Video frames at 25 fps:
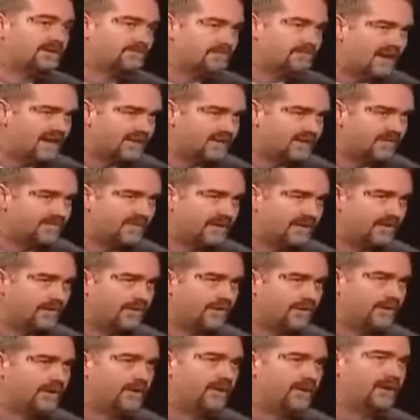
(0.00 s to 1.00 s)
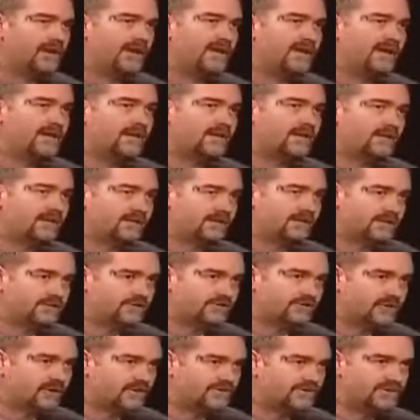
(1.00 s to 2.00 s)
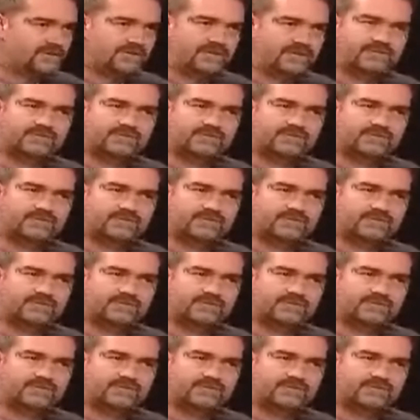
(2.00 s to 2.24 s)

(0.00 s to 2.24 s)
McNamara and Lyndon Johnson.